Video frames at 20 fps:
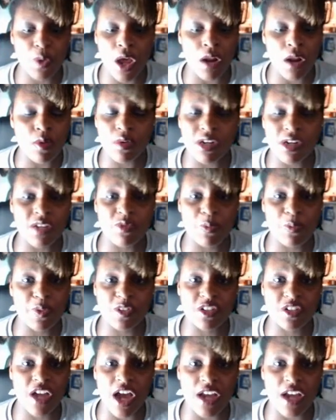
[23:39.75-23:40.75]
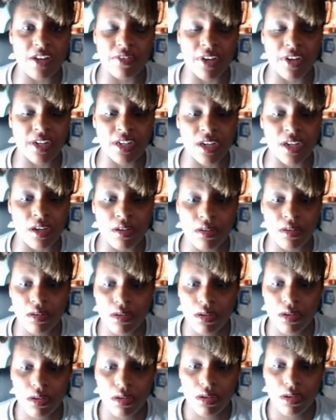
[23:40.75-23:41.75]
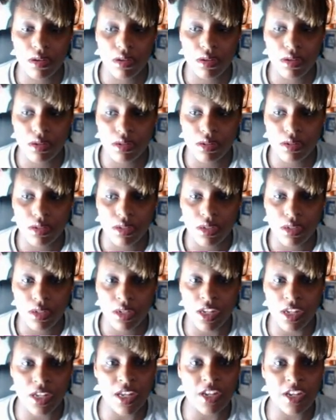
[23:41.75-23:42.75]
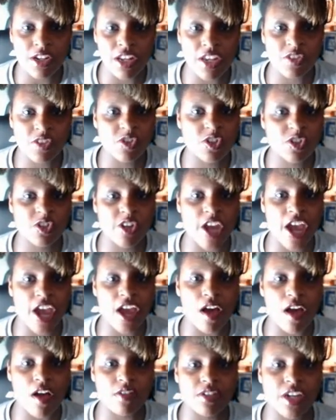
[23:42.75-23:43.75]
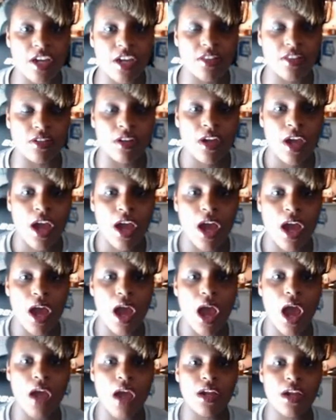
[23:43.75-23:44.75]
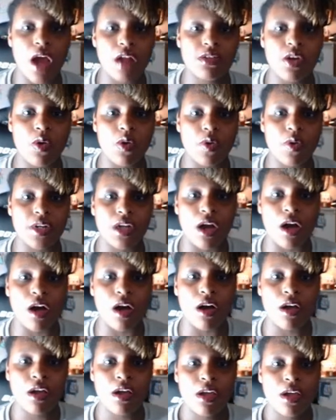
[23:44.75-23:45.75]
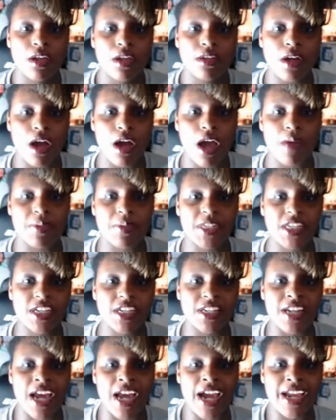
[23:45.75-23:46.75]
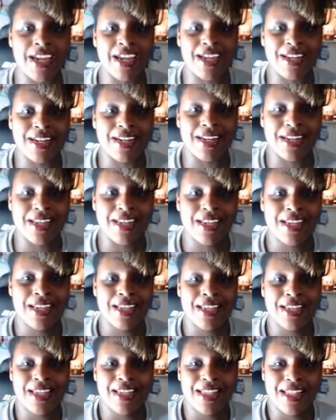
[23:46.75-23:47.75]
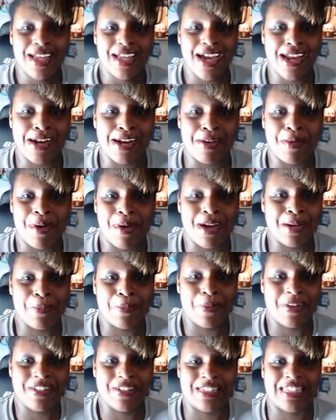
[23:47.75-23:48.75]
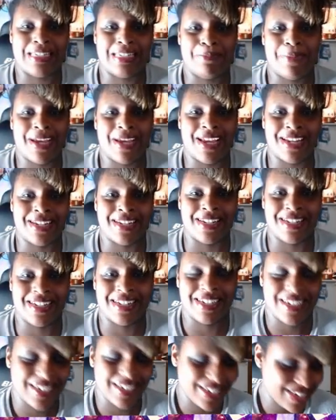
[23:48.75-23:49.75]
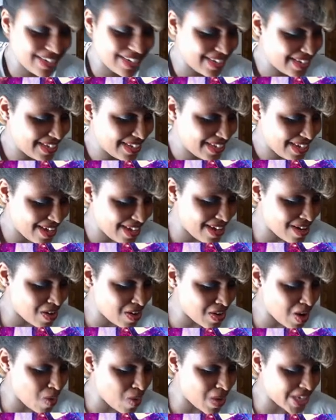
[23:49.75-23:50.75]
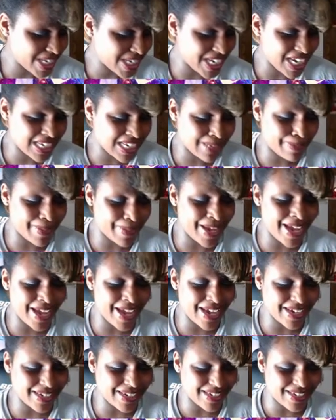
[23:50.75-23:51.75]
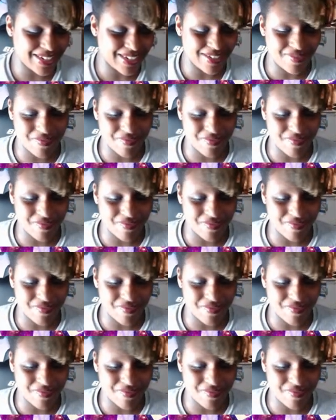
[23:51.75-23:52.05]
I don't want to even push. Got it right now. Let, let, us just chat all together. H how y'all doing, y'all? Y'all having a good night? I don't want to push this button. I don't know what to expect.